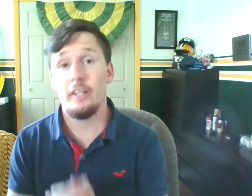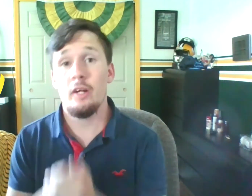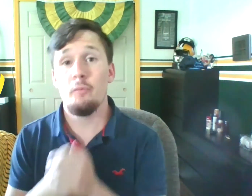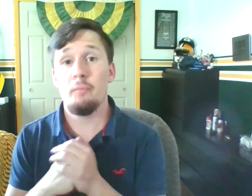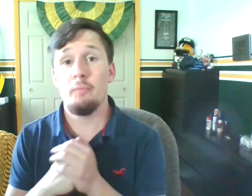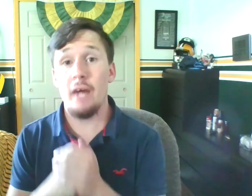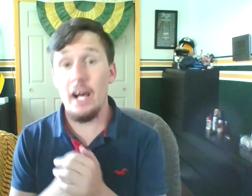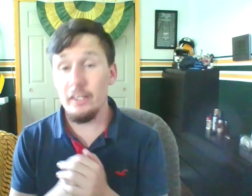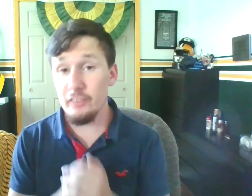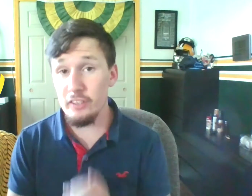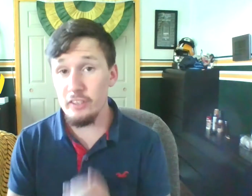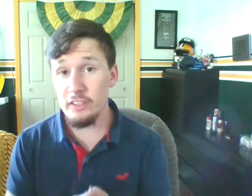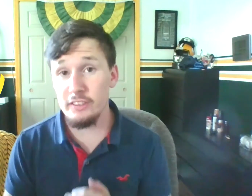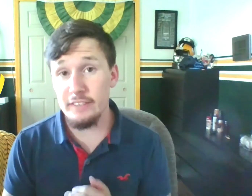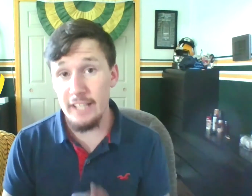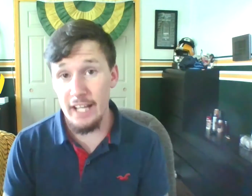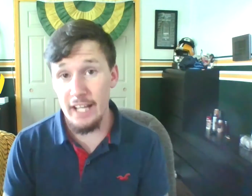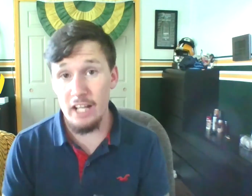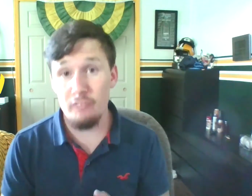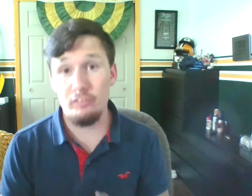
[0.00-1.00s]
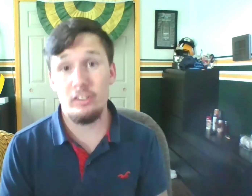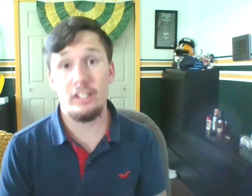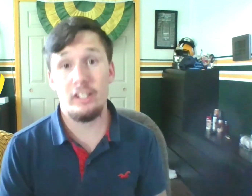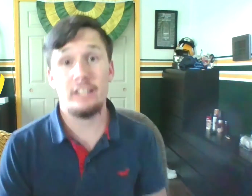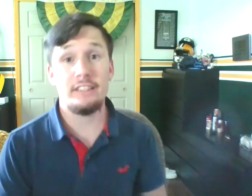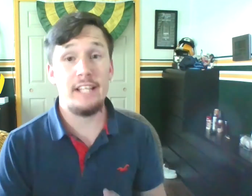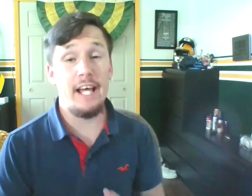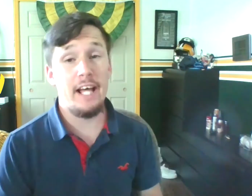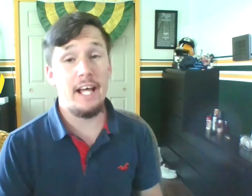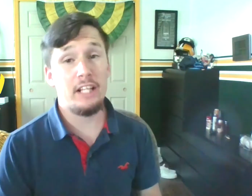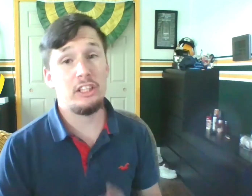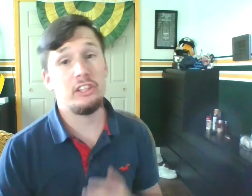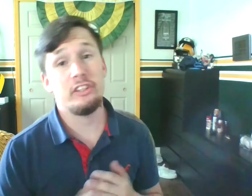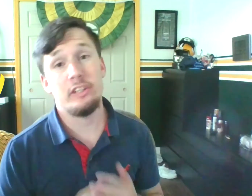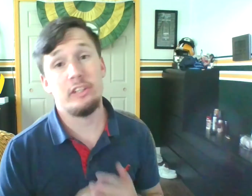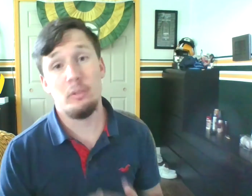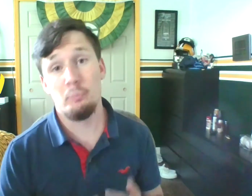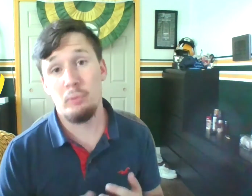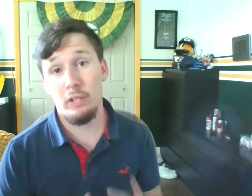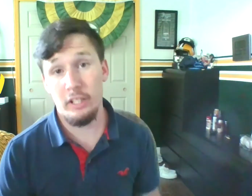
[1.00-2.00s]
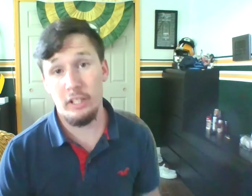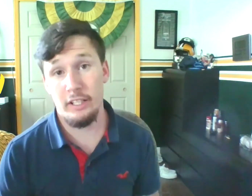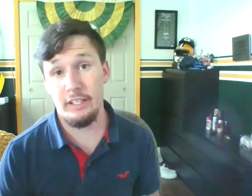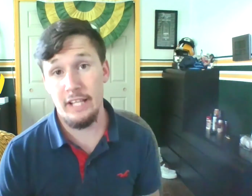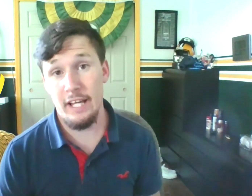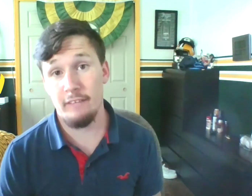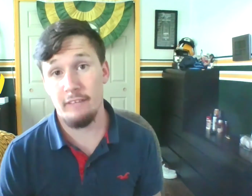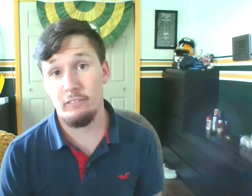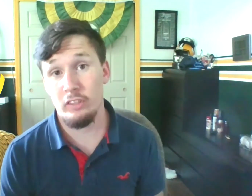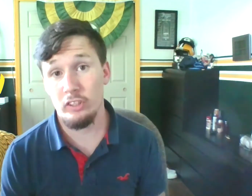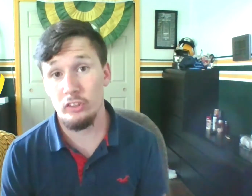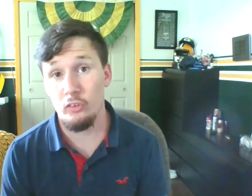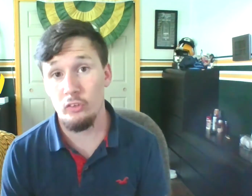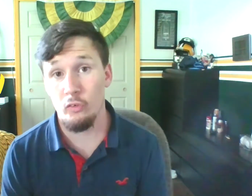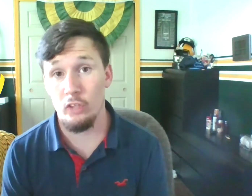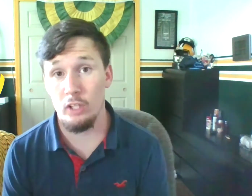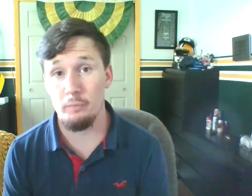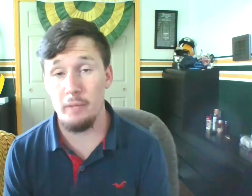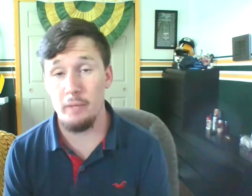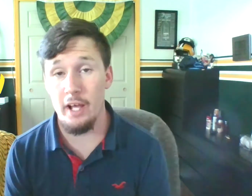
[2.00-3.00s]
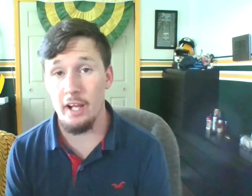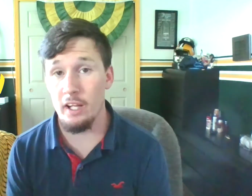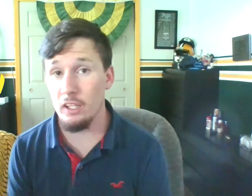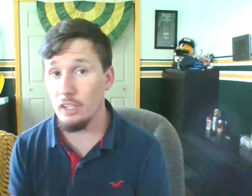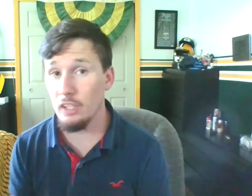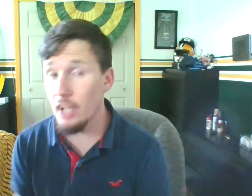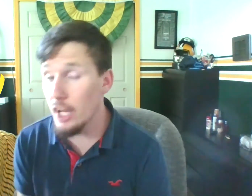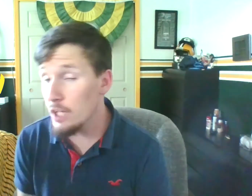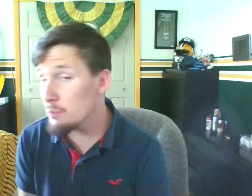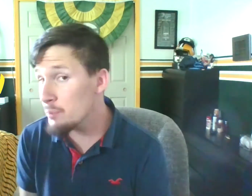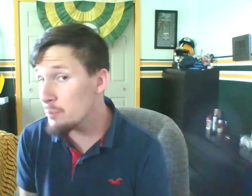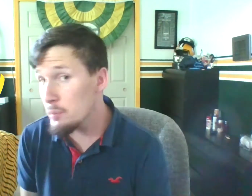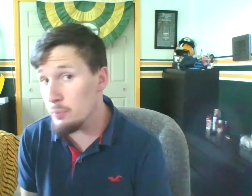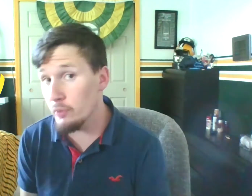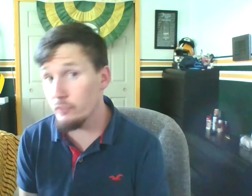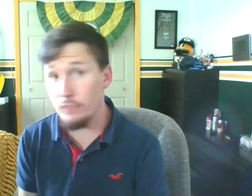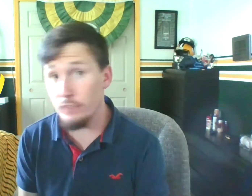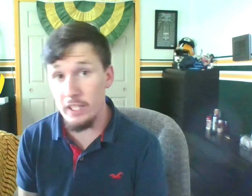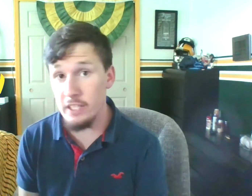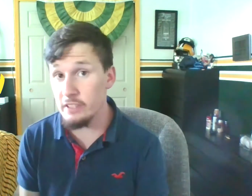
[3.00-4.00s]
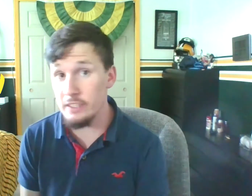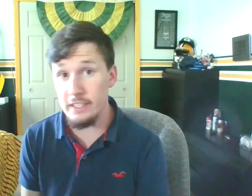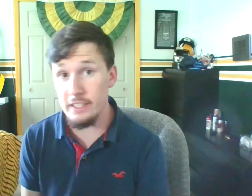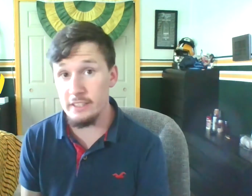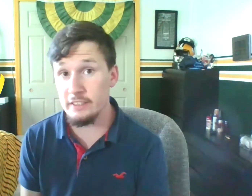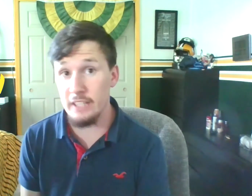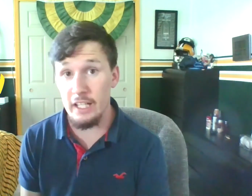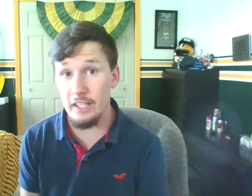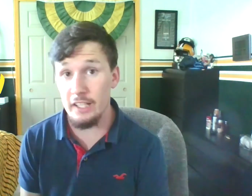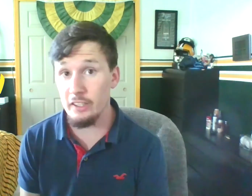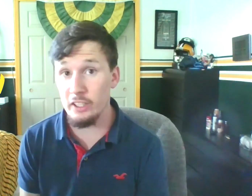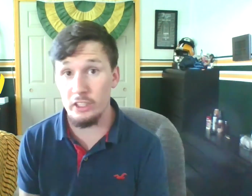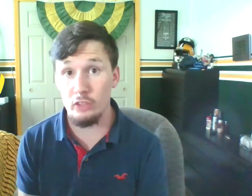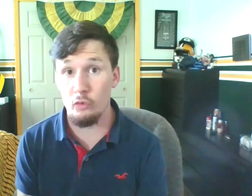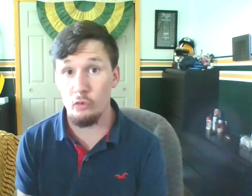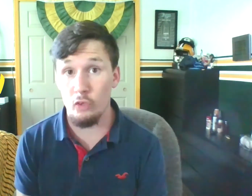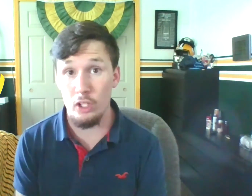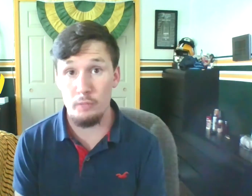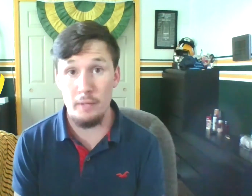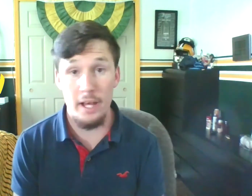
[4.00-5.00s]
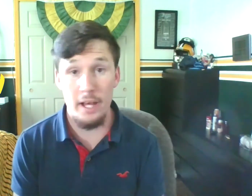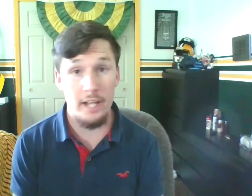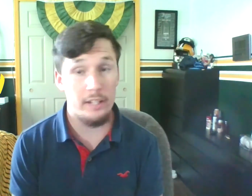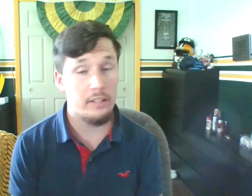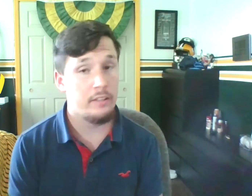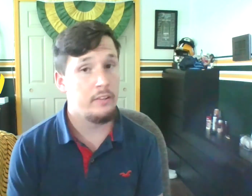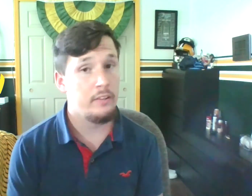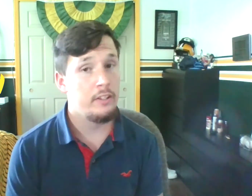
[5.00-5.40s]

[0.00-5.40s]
Matthew Stafford is actually a pretty damn good quarterback. A lot of people think he's not a good quarterback,